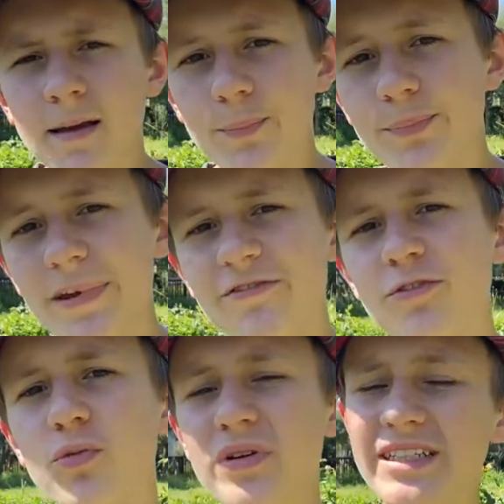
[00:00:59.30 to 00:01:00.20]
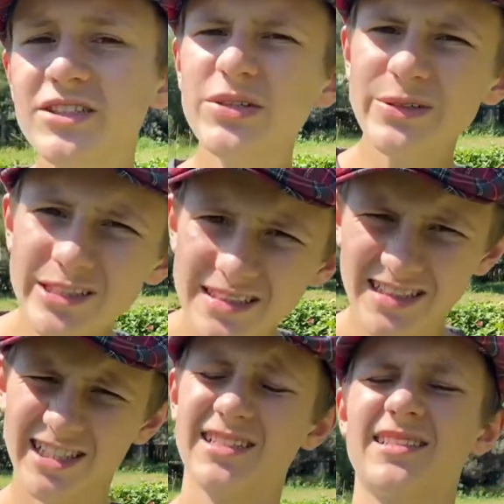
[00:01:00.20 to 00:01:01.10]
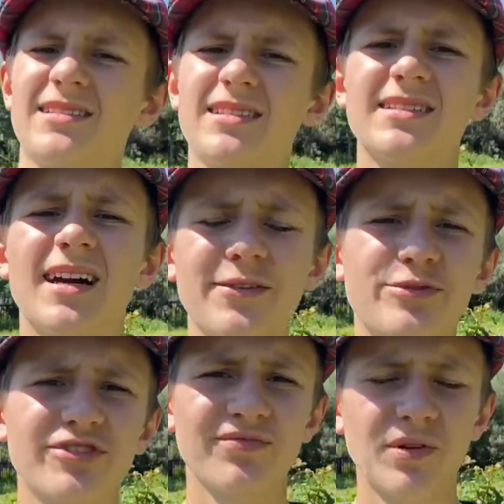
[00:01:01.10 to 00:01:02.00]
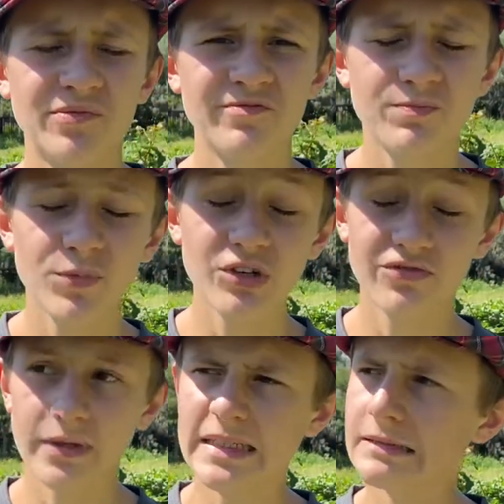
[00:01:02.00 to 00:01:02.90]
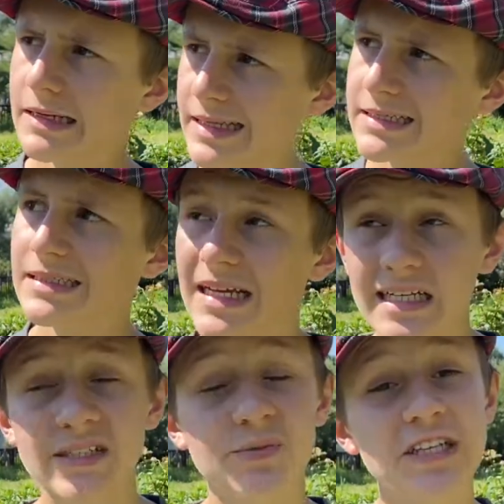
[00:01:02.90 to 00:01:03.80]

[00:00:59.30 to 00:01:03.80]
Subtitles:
Before we do discuss the types of movement in snakes, we